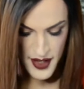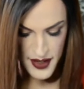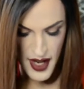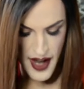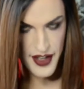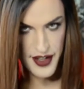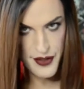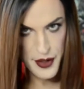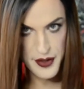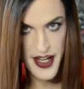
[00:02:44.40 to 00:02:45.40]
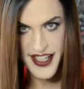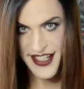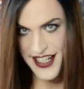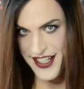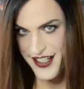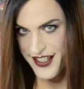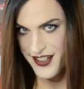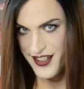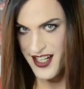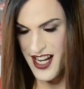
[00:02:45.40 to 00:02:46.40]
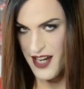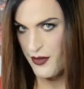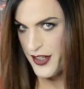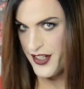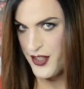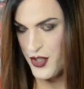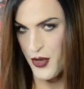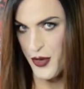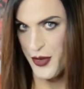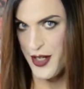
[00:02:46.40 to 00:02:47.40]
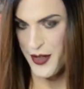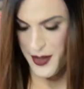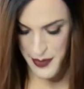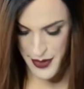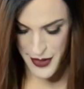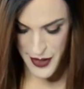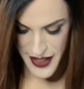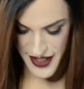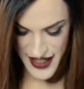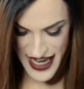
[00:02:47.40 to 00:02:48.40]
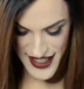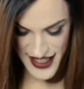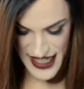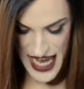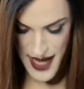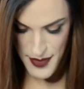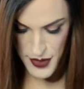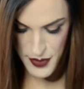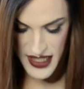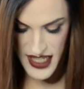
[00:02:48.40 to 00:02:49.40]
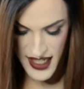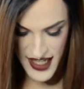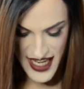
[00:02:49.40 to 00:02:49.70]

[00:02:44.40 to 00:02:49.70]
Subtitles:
Yeah, and if you're ready, then I would show you now the product as it came to me.